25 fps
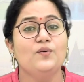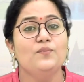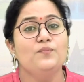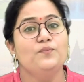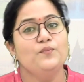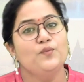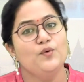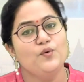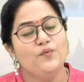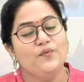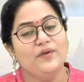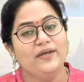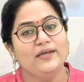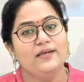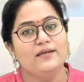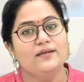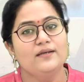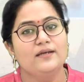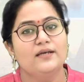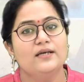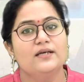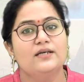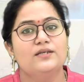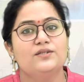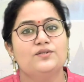
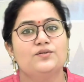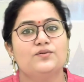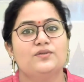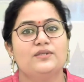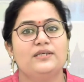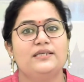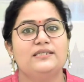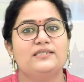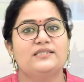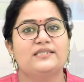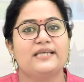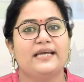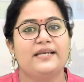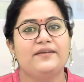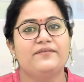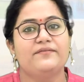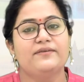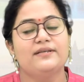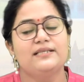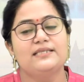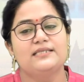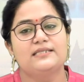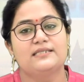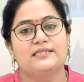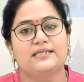moving to the
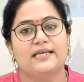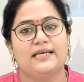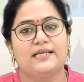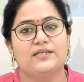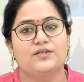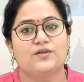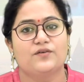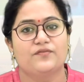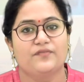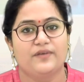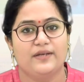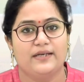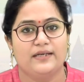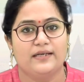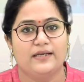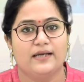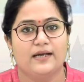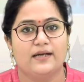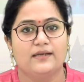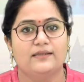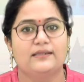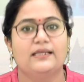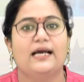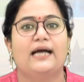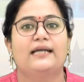central state of
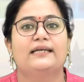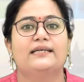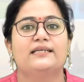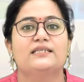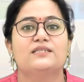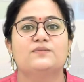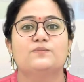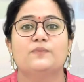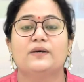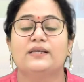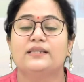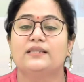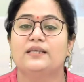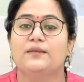India, that is Madhya